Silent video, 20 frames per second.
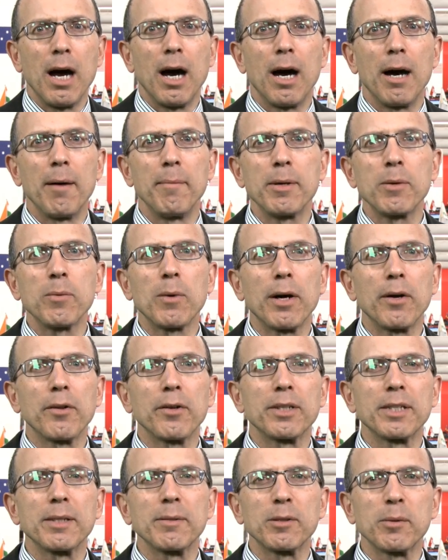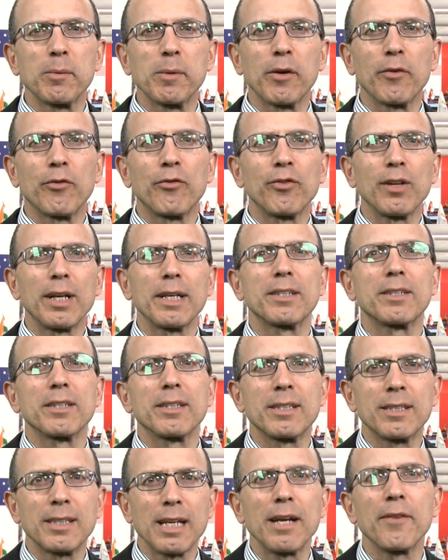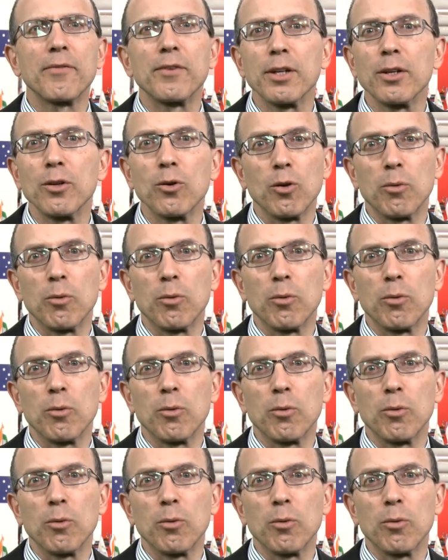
Meanwhile, there seems to be a flight to safety,